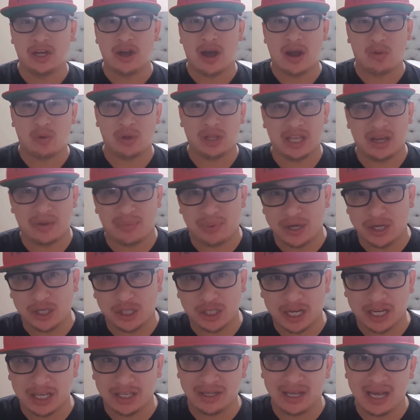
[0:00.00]
You know, I really
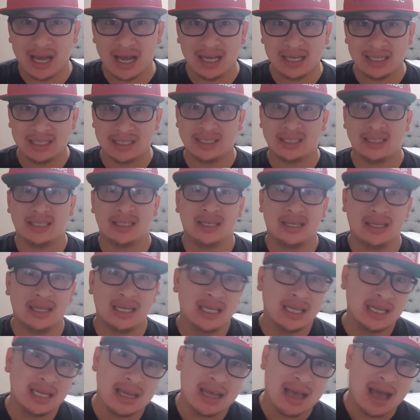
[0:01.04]
appreciate you guys.
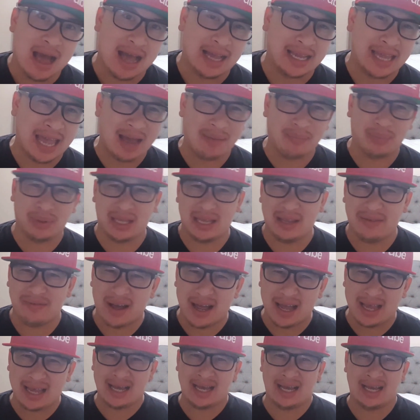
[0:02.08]
I can't
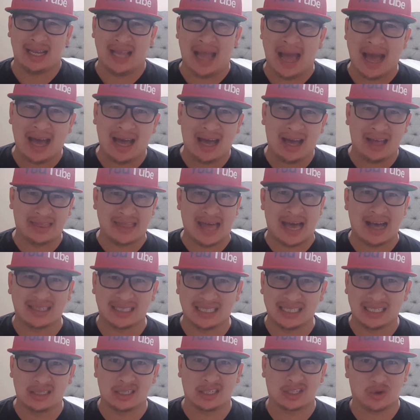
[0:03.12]
believe I uh, got a
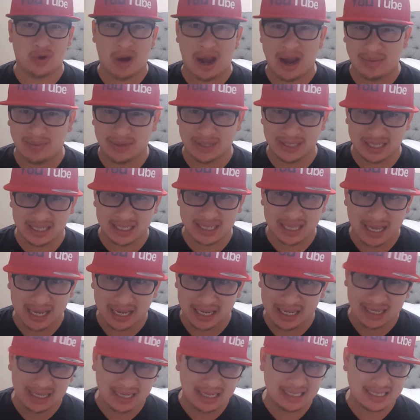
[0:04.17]
thousand subscribers. It's
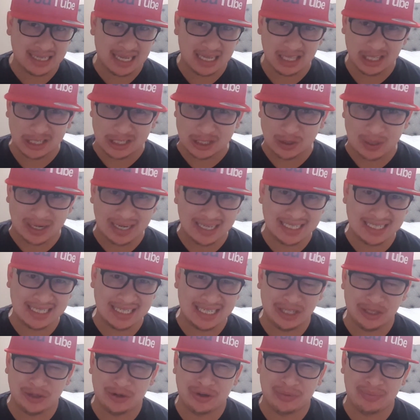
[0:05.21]
like it's hella
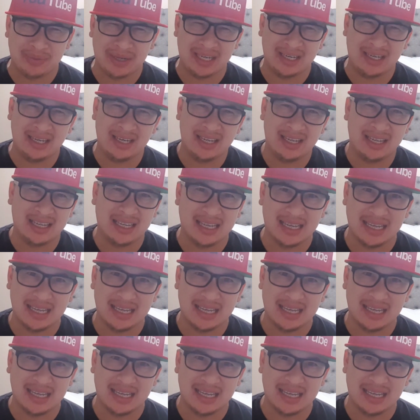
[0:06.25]
crazy. You know what I mean?